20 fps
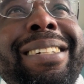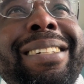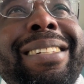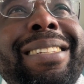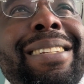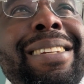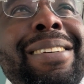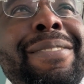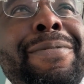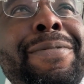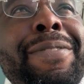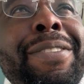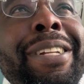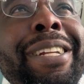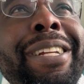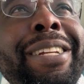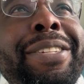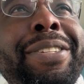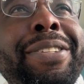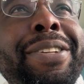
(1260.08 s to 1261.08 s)
it's a
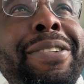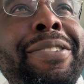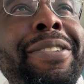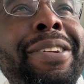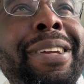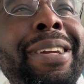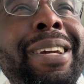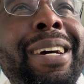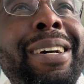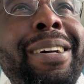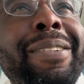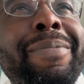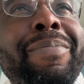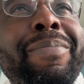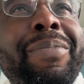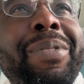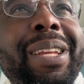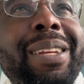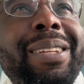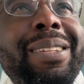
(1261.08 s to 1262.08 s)
funny story.
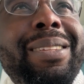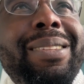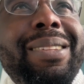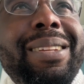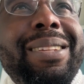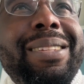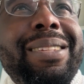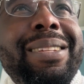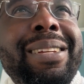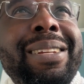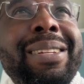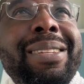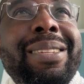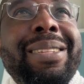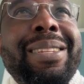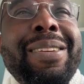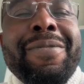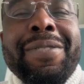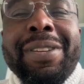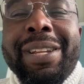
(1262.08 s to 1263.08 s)
6
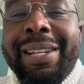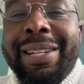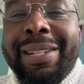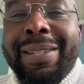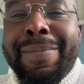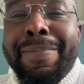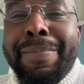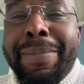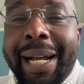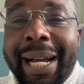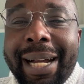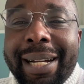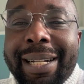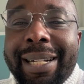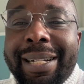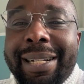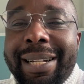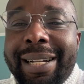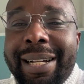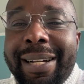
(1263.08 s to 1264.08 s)
years, 7 years back,